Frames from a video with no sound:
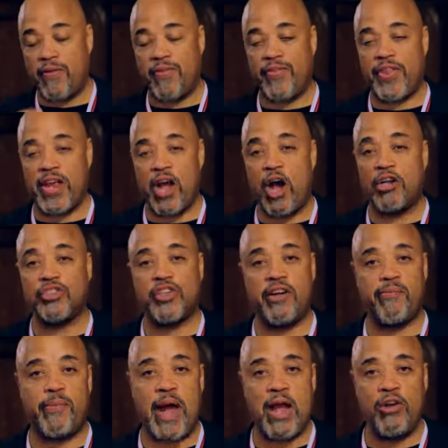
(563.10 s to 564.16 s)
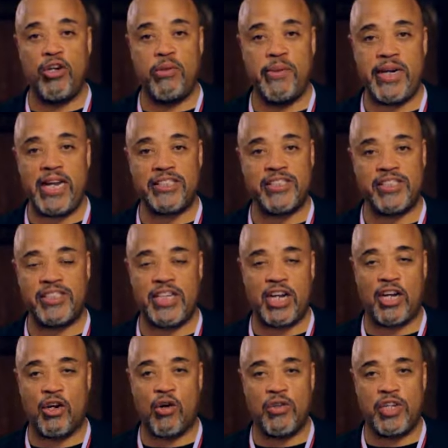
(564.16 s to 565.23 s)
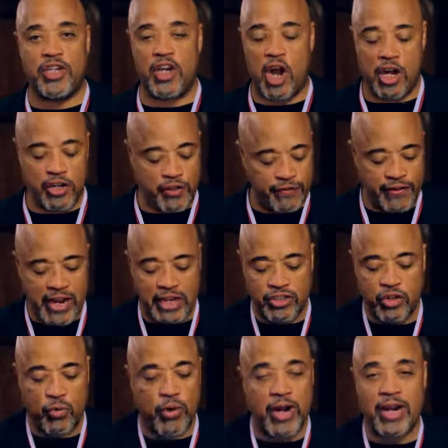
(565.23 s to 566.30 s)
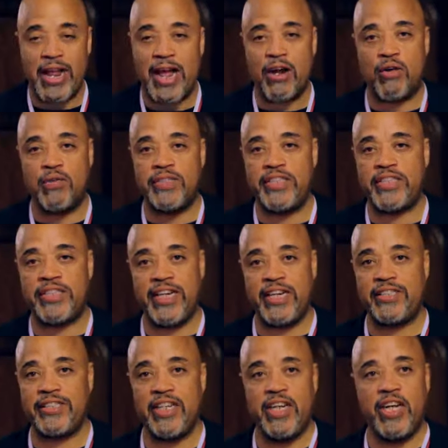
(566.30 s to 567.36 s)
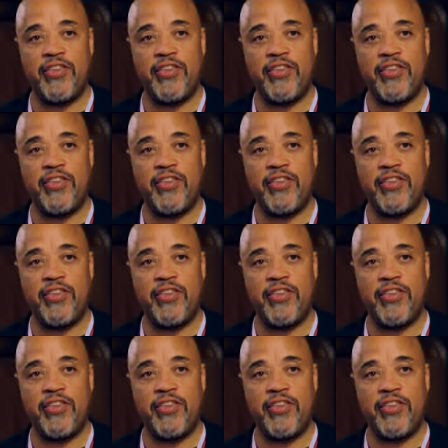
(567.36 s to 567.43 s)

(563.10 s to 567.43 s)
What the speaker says: They also have bioluminescence. They glow in the dark. You flash a red light over these things.